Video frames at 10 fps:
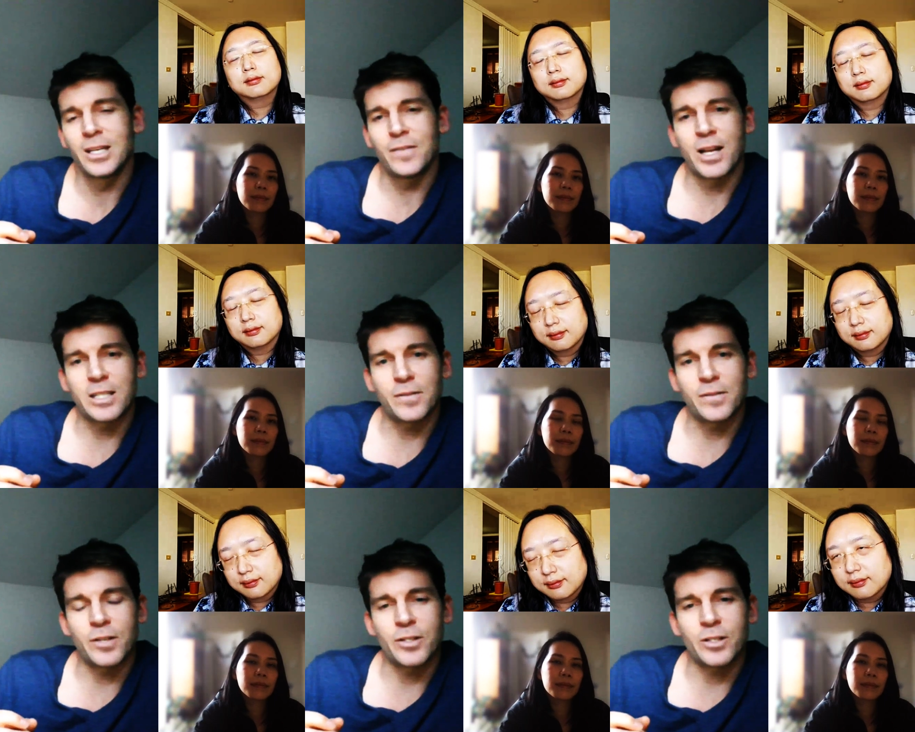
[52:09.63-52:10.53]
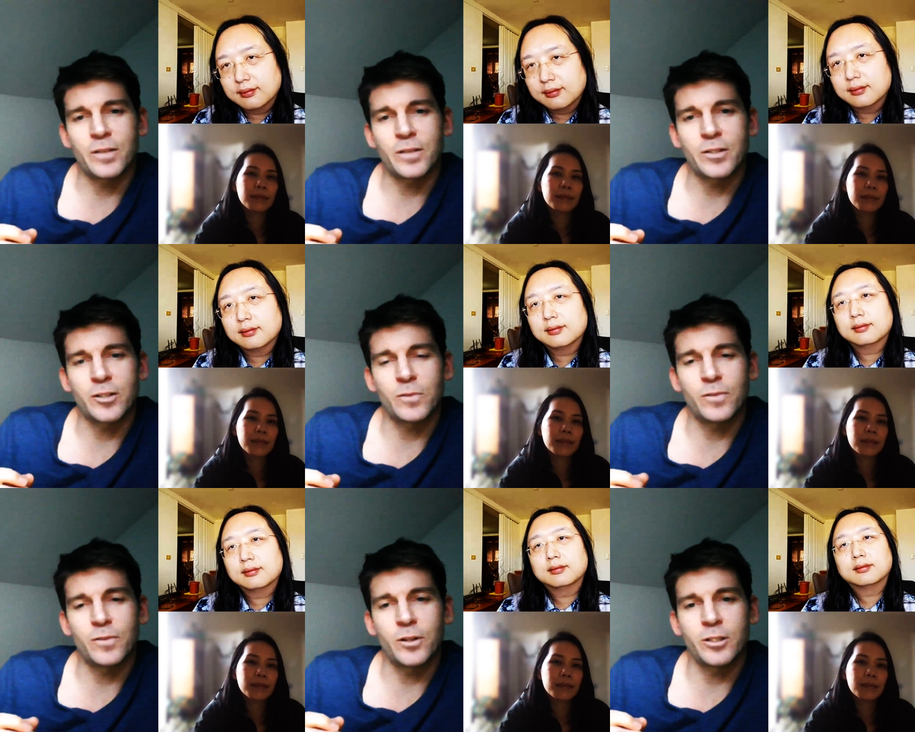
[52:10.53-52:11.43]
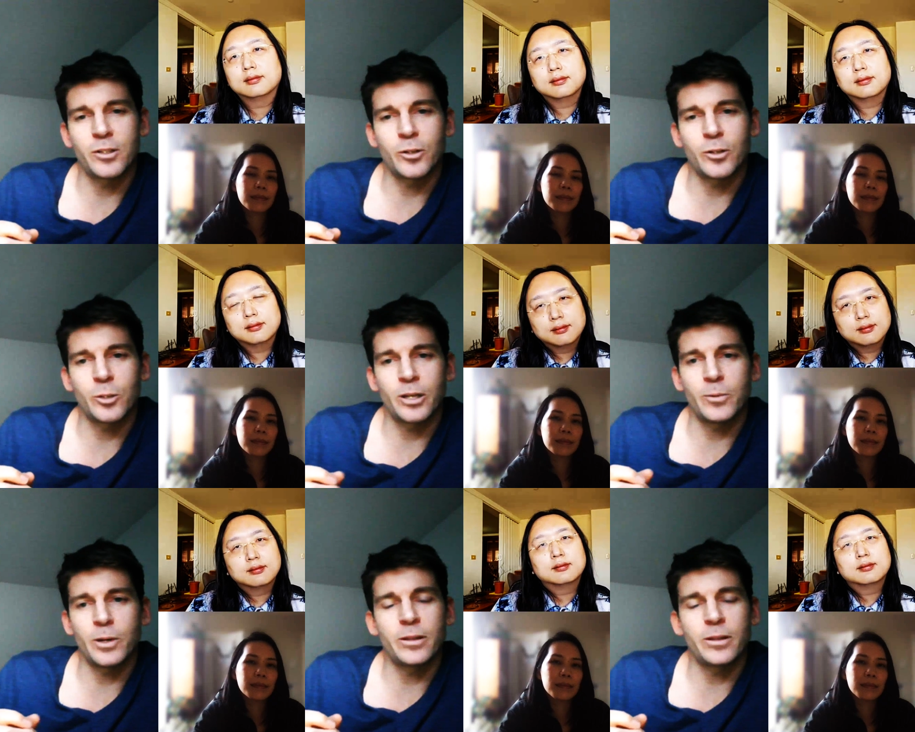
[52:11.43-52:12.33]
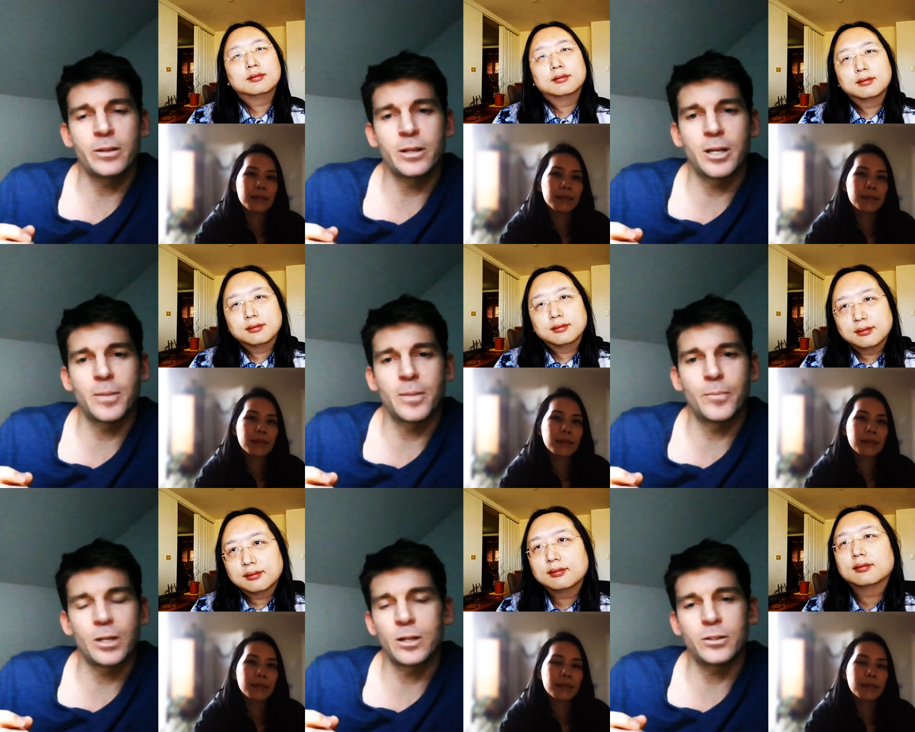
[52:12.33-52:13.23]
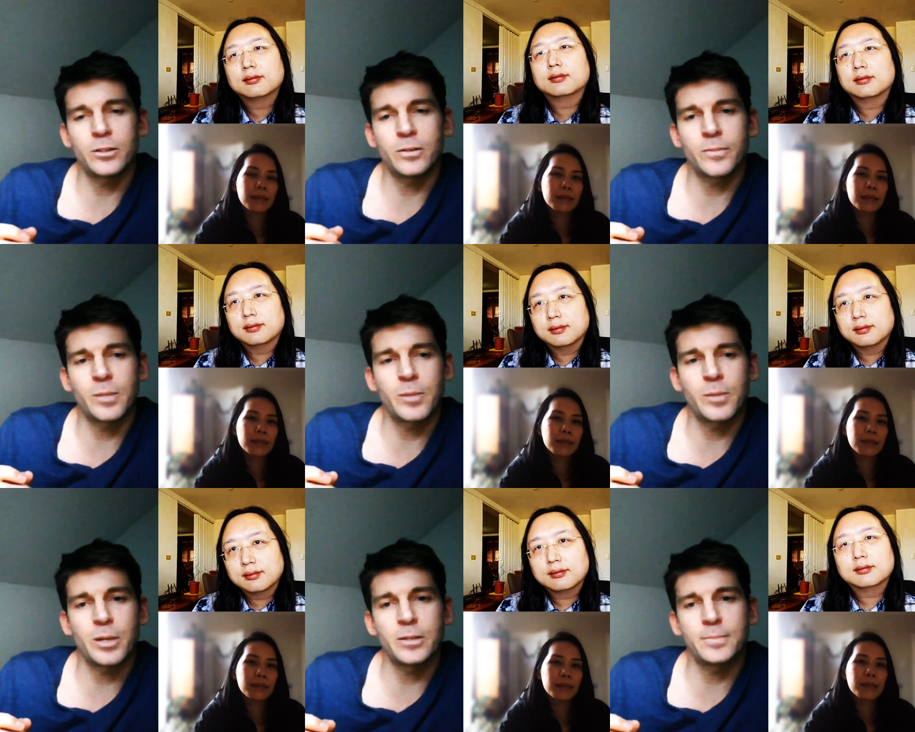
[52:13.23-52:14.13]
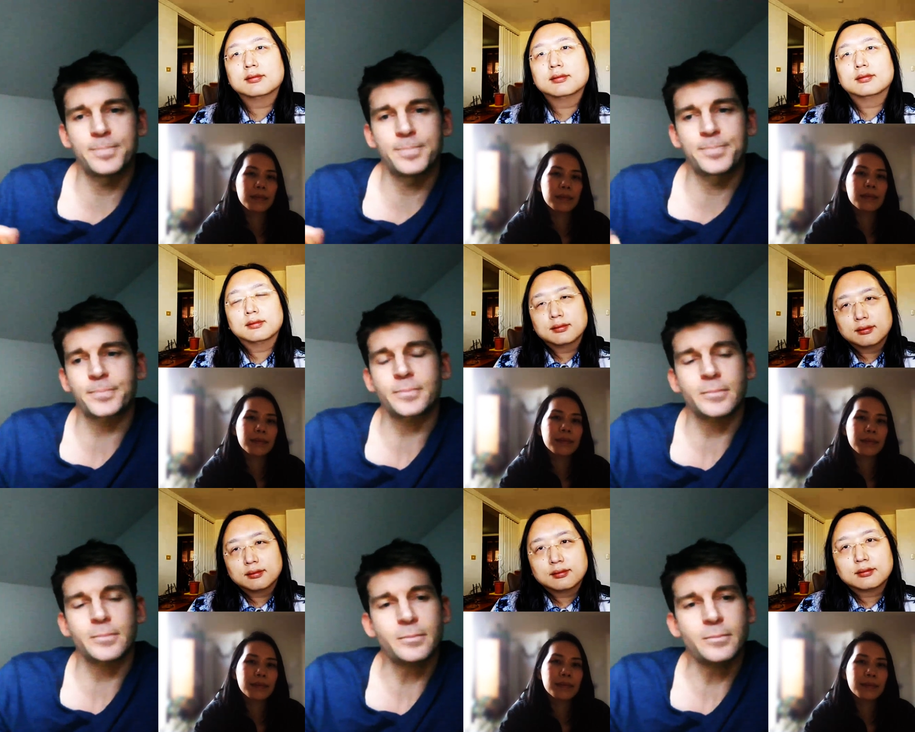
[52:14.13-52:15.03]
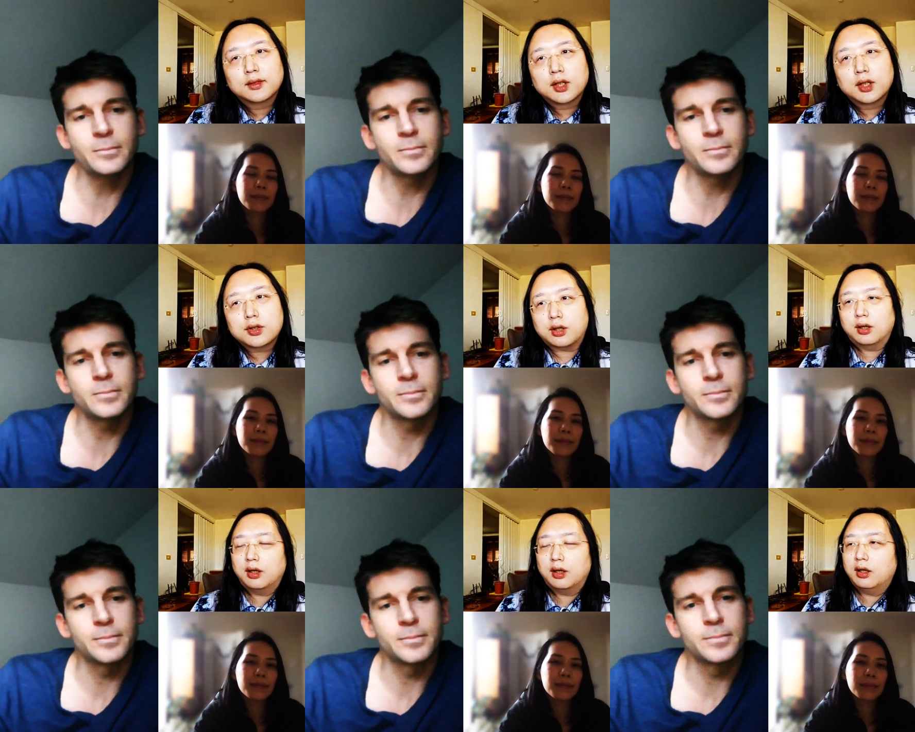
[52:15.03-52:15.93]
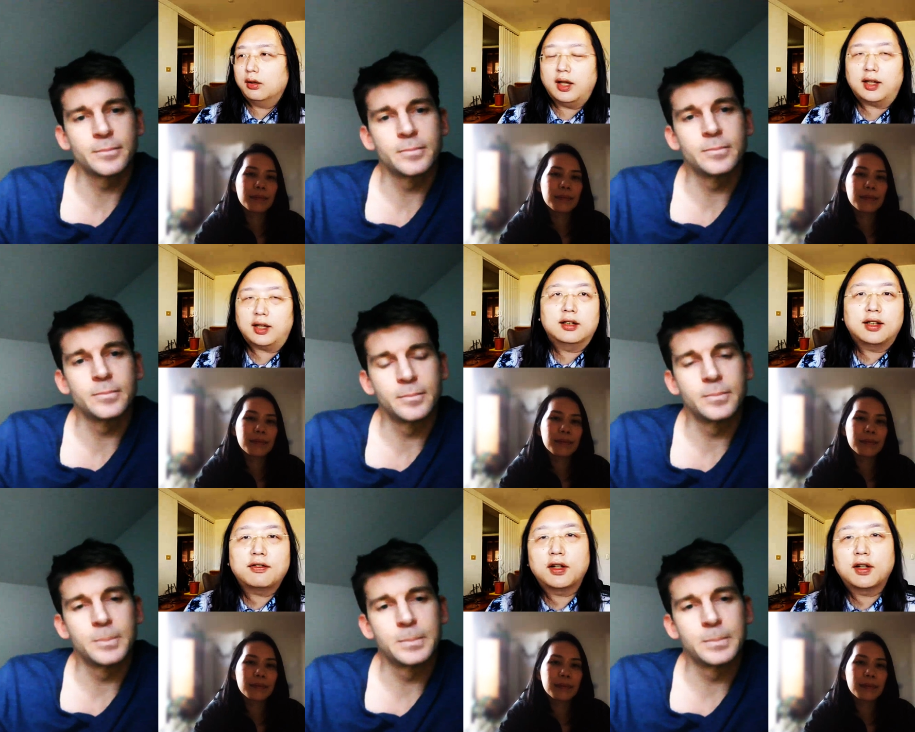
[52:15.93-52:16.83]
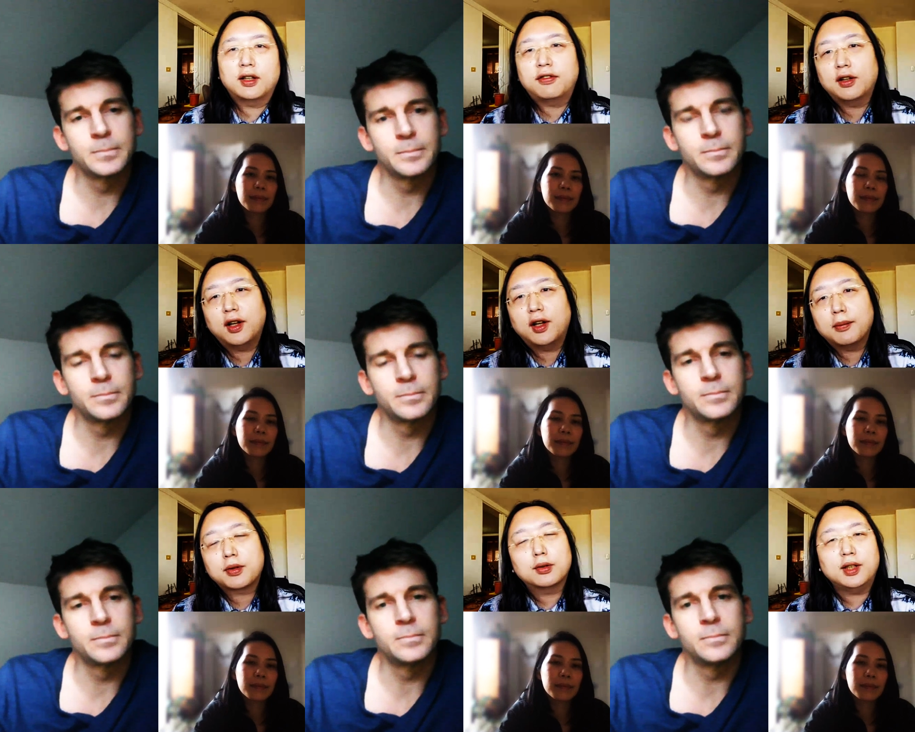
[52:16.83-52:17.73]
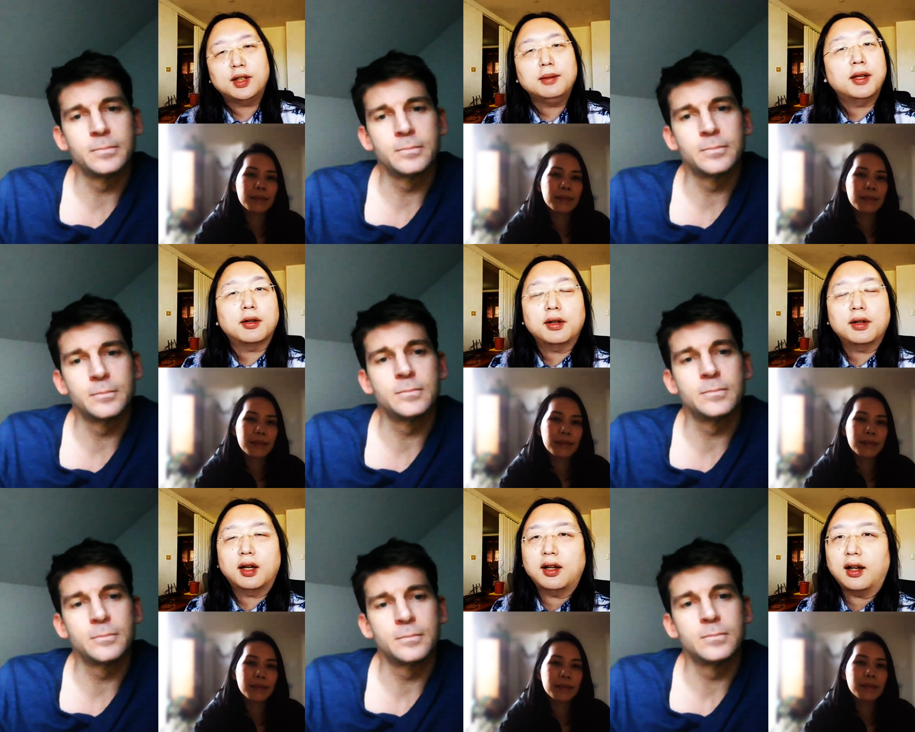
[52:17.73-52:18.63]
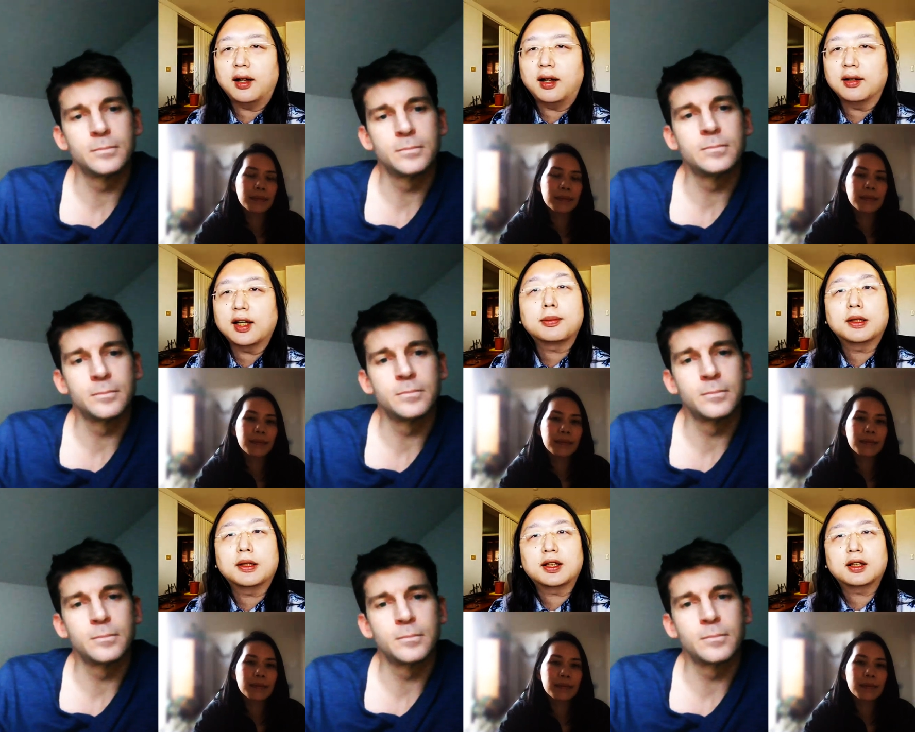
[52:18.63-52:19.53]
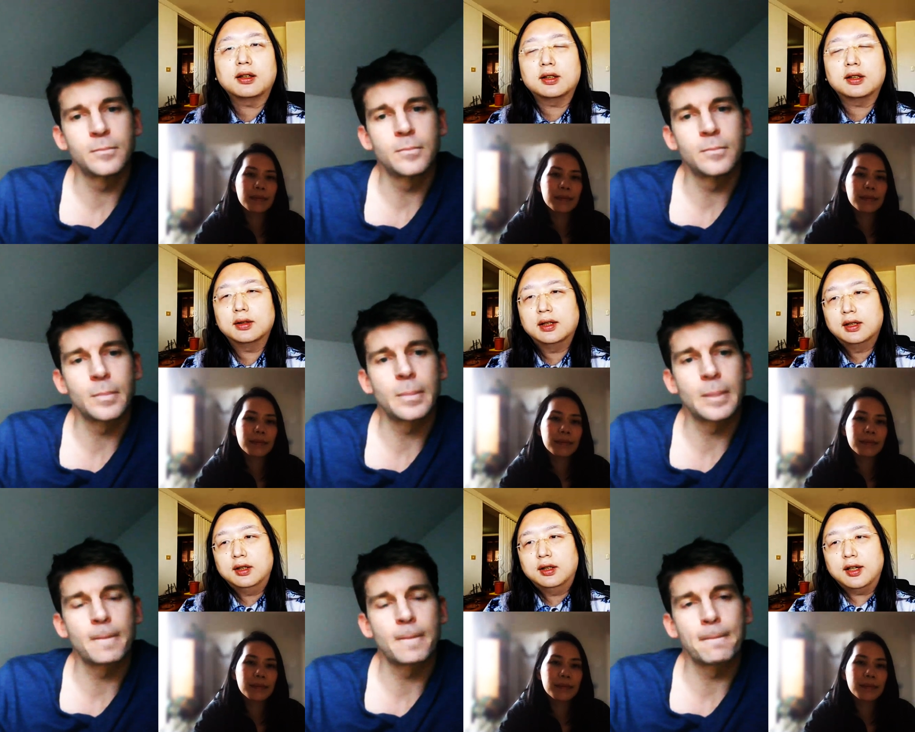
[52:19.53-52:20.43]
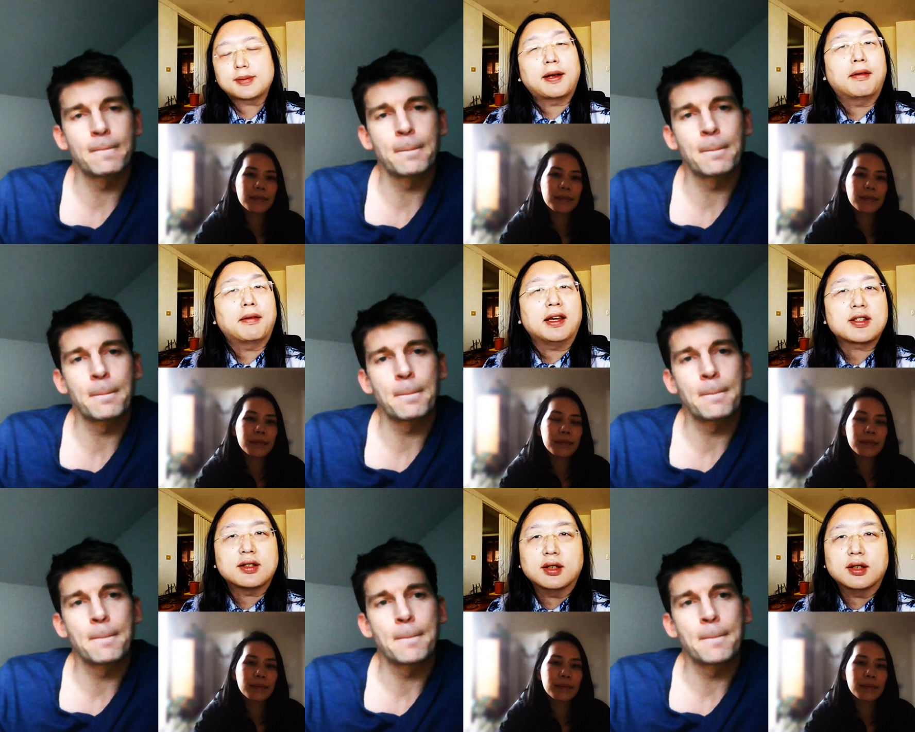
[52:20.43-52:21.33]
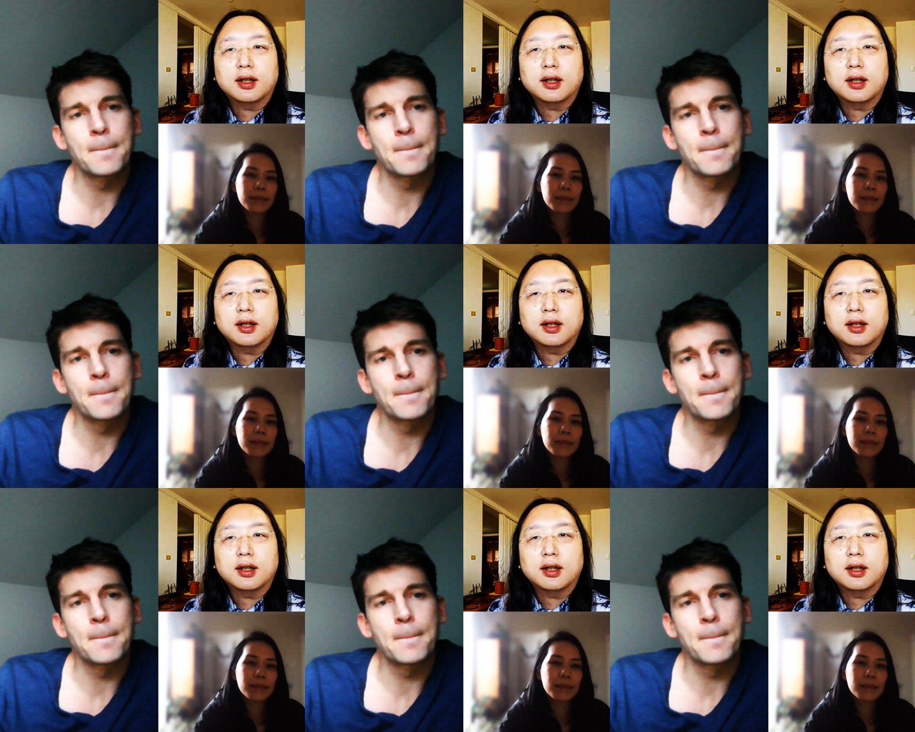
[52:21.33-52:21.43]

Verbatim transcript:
Speaker 1: if that's of interest or if that's a group of folks you'd enjoy to play with, um, we can also keep that in mind.
Speaker 2: Sure. Uh, sure. I can definitely follow up through email uh, on, on, that particular aspiration.